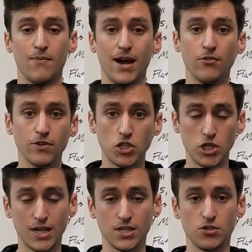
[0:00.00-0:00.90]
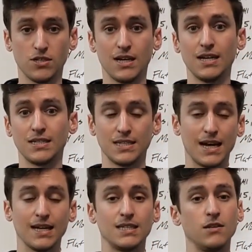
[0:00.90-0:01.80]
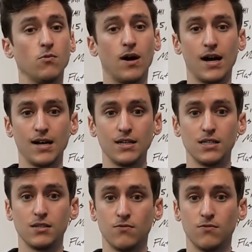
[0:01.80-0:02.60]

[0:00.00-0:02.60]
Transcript: outreaching exercises, ITYs,